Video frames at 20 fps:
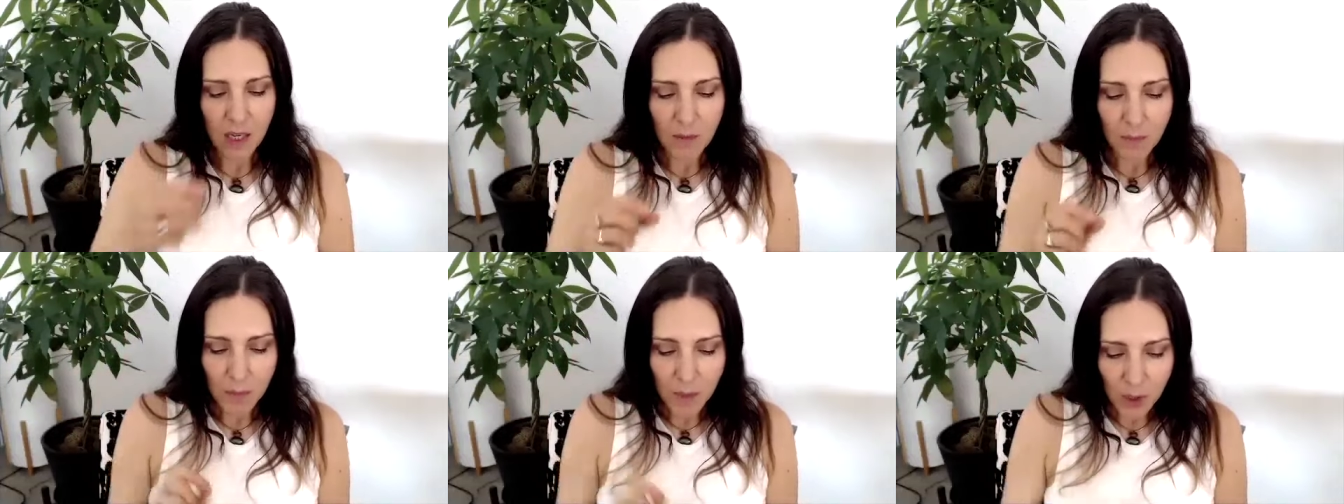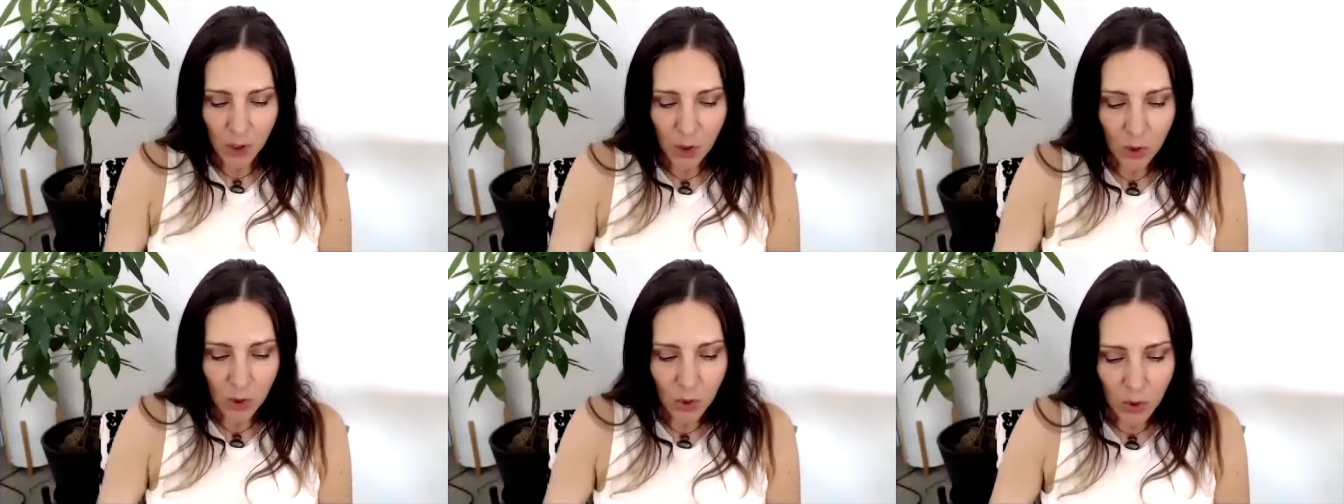But
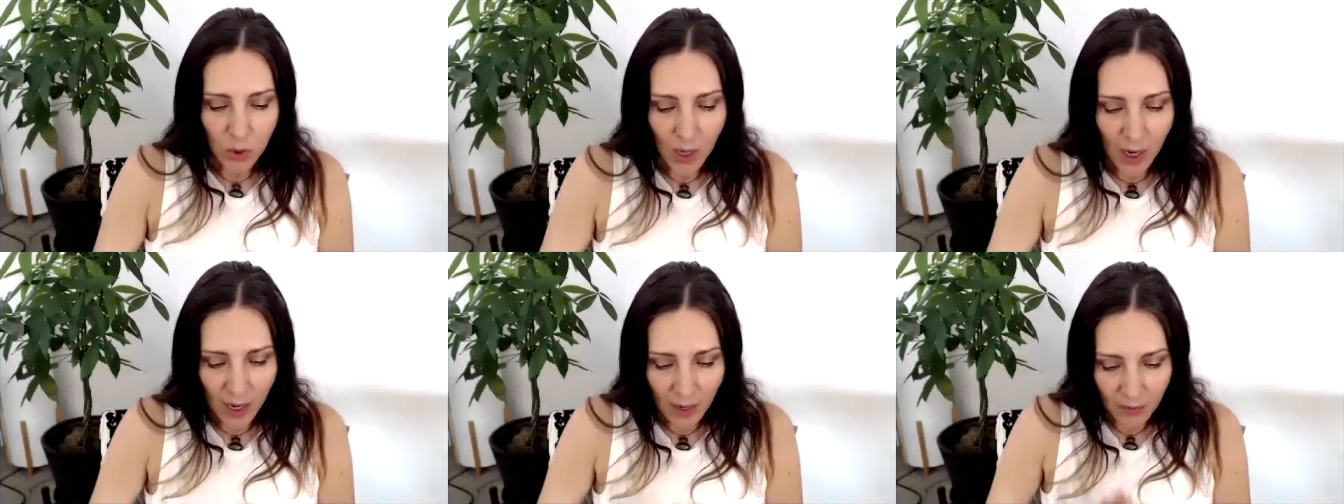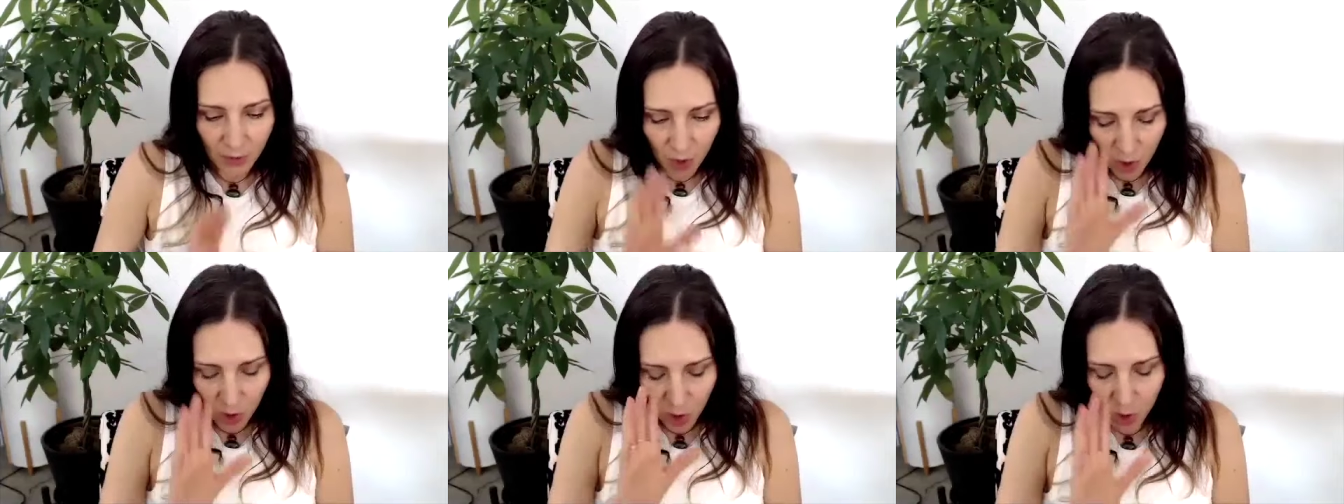you have
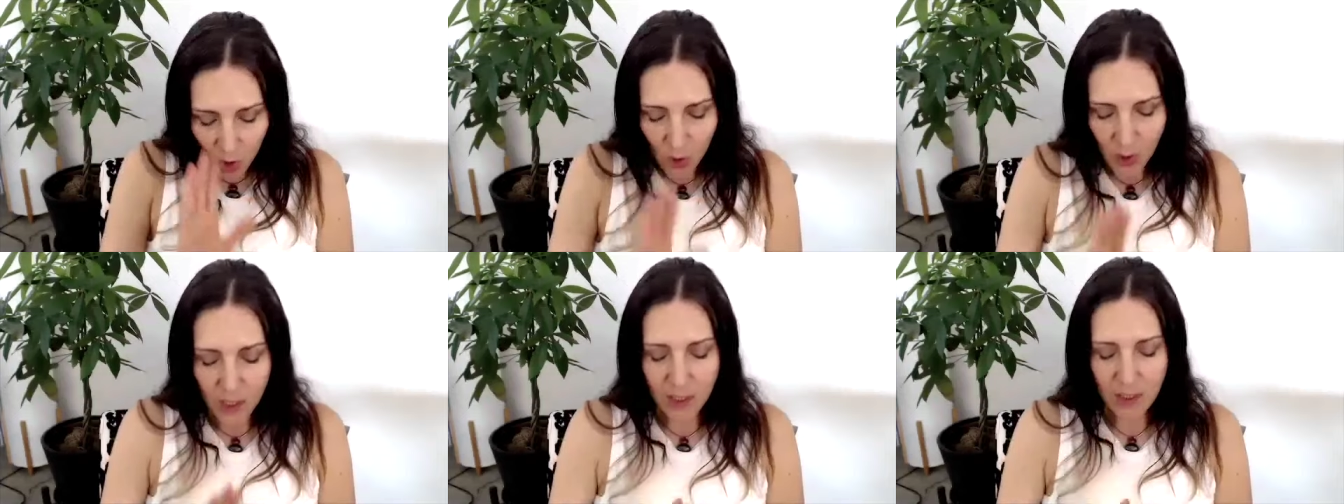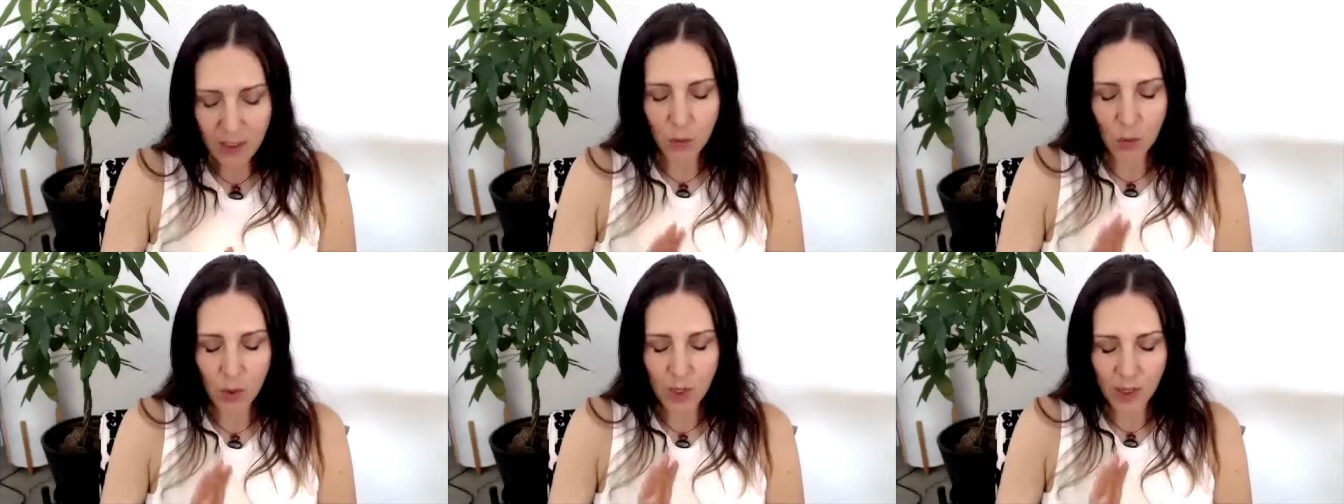a
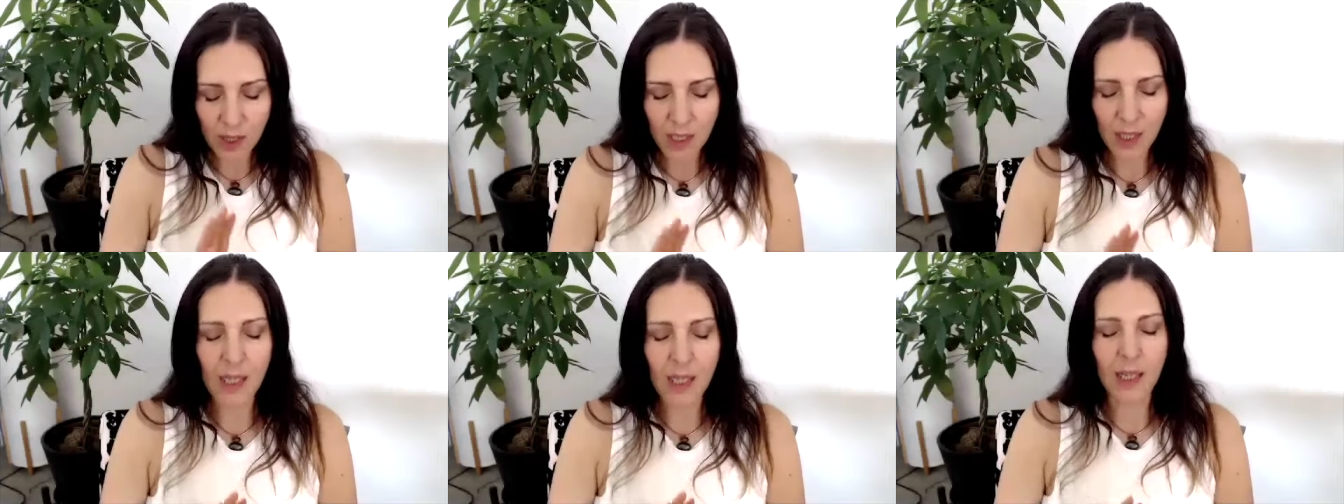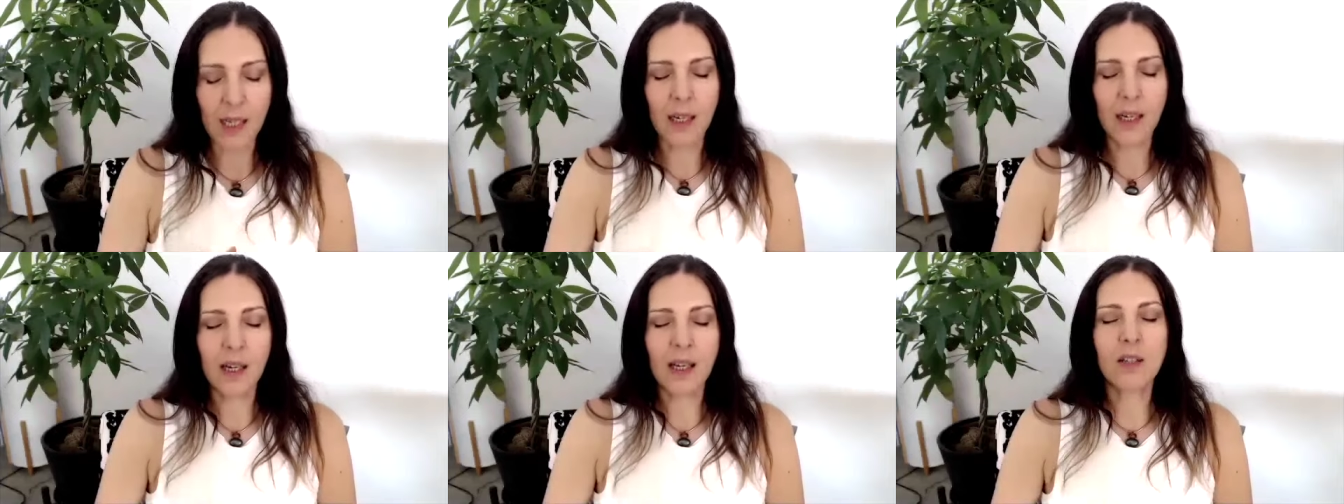choice within